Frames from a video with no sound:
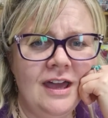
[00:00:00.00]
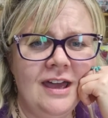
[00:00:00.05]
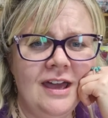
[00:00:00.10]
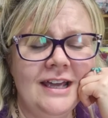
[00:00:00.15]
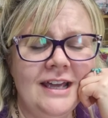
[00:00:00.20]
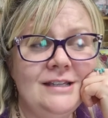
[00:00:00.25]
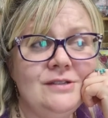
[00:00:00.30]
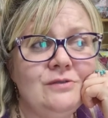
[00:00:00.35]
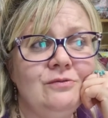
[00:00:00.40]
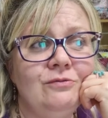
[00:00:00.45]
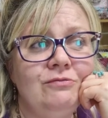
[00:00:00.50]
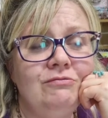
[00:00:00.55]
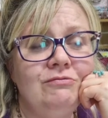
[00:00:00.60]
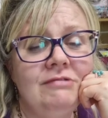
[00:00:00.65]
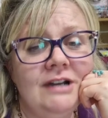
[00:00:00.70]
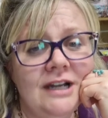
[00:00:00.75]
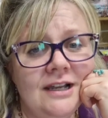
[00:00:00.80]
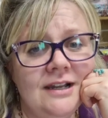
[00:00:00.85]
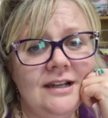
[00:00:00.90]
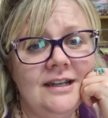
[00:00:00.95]
it's
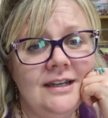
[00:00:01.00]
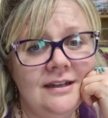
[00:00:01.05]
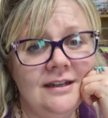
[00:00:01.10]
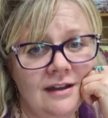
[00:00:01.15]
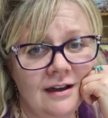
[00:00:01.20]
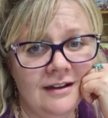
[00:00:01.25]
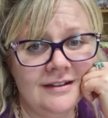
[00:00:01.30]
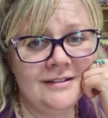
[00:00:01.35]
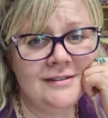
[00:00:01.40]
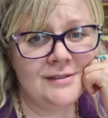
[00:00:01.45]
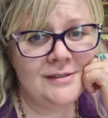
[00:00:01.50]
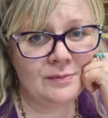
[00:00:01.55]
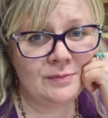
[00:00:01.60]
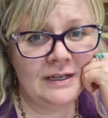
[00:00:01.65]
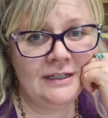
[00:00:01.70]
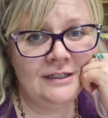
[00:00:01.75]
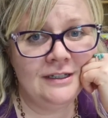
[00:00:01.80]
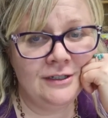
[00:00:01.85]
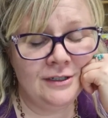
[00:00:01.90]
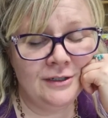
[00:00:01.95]
really nice
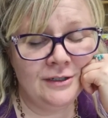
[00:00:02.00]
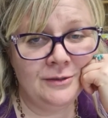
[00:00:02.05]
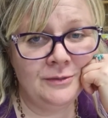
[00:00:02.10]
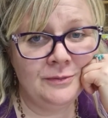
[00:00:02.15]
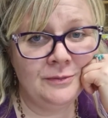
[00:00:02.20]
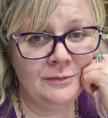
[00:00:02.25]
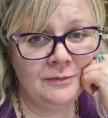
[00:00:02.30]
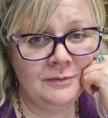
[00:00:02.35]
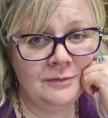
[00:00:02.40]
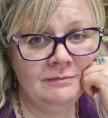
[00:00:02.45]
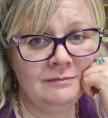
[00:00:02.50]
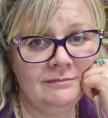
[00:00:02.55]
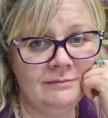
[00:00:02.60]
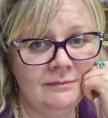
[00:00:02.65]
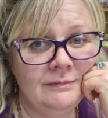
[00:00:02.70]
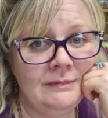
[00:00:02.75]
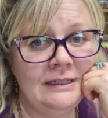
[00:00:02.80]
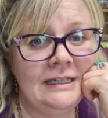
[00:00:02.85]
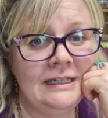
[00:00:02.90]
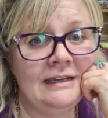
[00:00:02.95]
when you
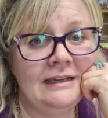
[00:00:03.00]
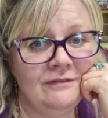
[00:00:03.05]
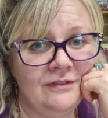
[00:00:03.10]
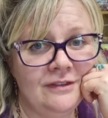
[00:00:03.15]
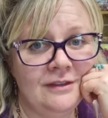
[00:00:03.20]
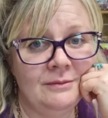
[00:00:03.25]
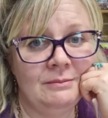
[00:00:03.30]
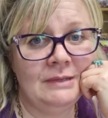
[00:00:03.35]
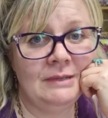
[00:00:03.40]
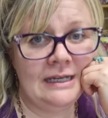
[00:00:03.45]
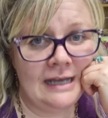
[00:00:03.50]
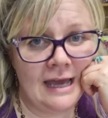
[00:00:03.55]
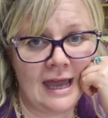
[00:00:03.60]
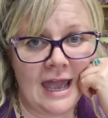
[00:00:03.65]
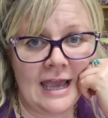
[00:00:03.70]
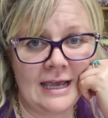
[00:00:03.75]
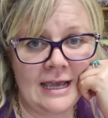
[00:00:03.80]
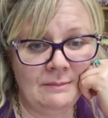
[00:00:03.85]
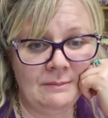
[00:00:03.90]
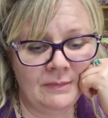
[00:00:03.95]
give them a
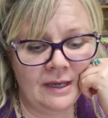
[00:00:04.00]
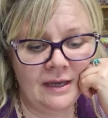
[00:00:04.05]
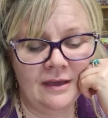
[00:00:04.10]
name.